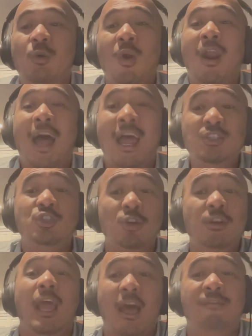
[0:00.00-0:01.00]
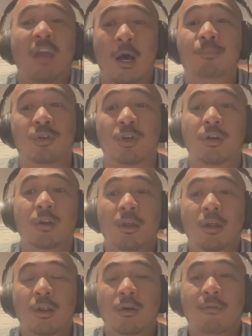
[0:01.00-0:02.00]
where I should have helped her,
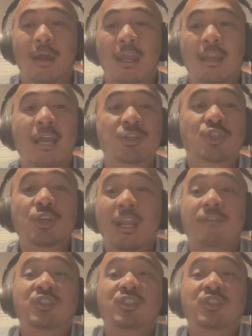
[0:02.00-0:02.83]
right? I should have